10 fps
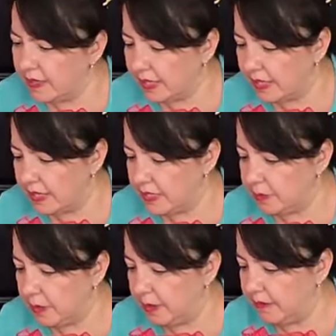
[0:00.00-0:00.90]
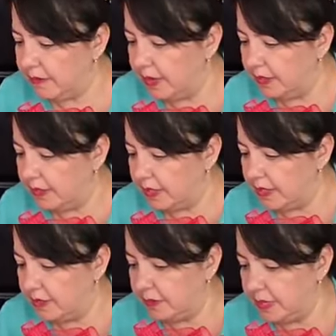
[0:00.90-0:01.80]
Can't just be about fall and
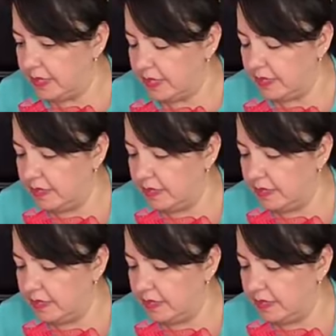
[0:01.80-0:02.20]
Halloween.